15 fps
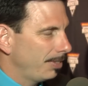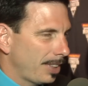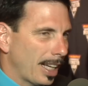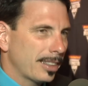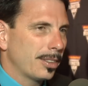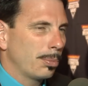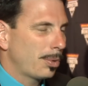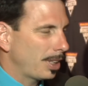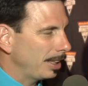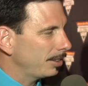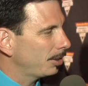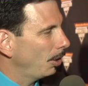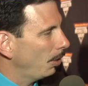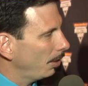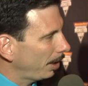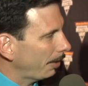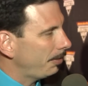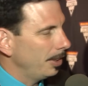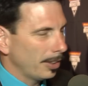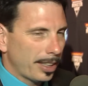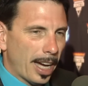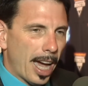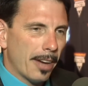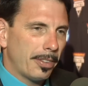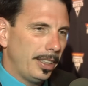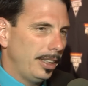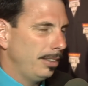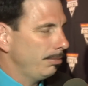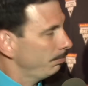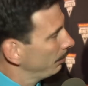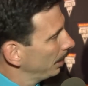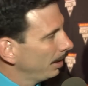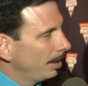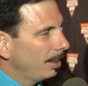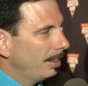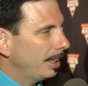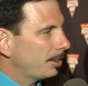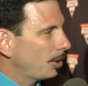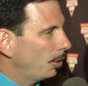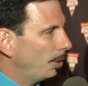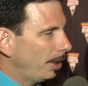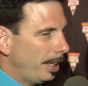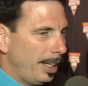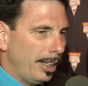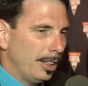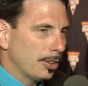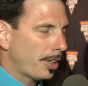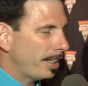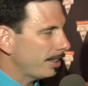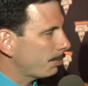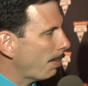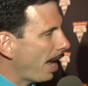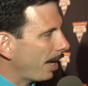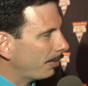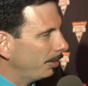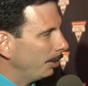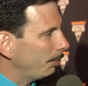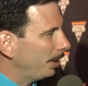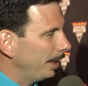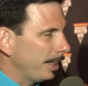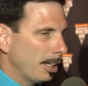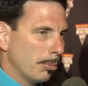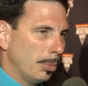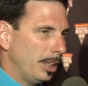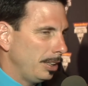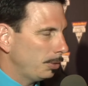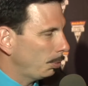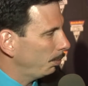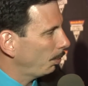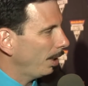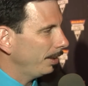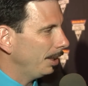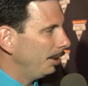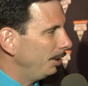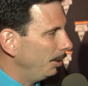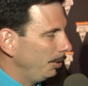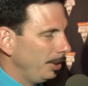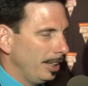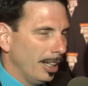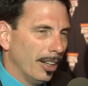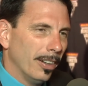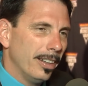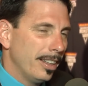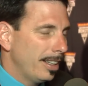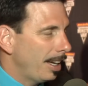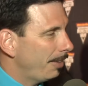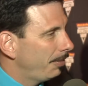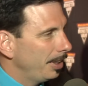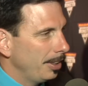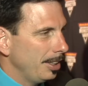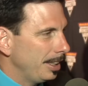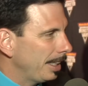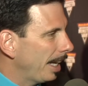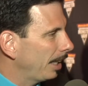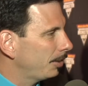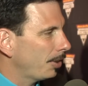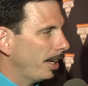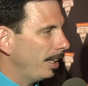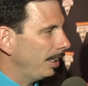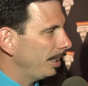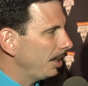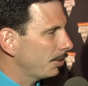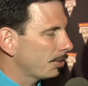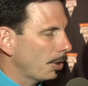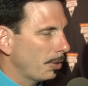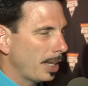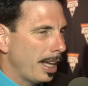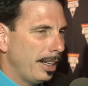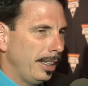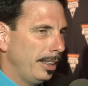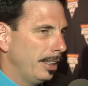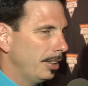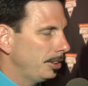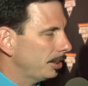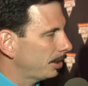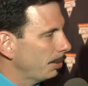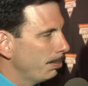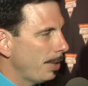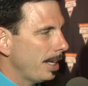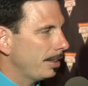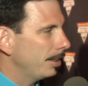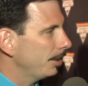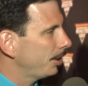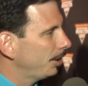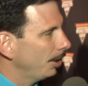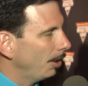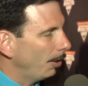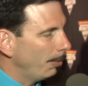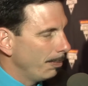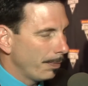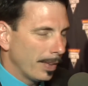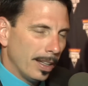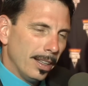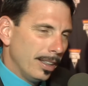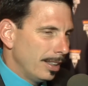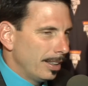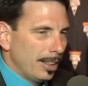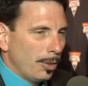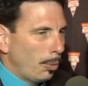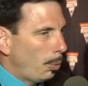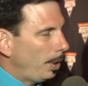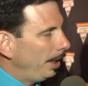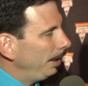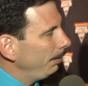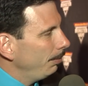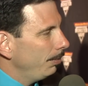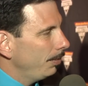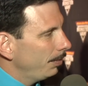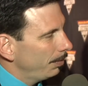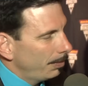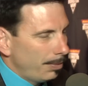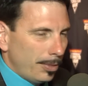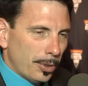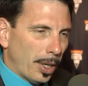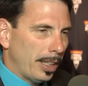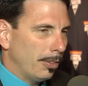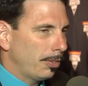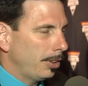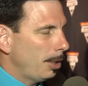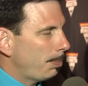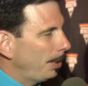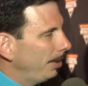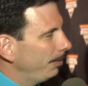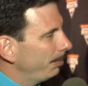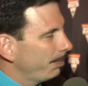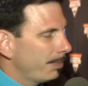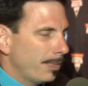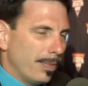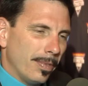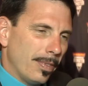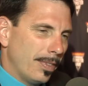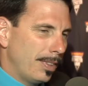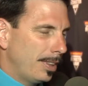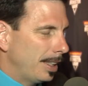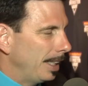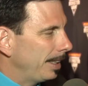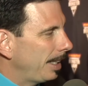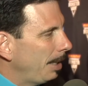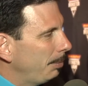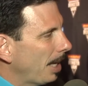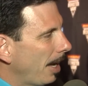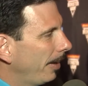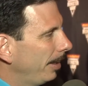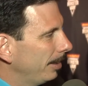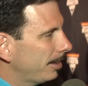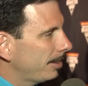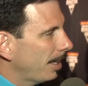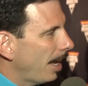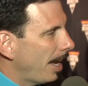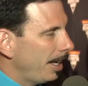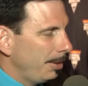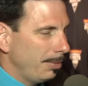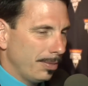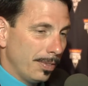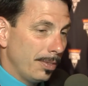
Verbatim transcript: got some things going. I feel confident. Let's go ahead and try this backflip thing everybody's wanting to do, you know. I figure you got to try and at least throw that in there just to make this show. Went it, tried to flip it. Thing came down on its side.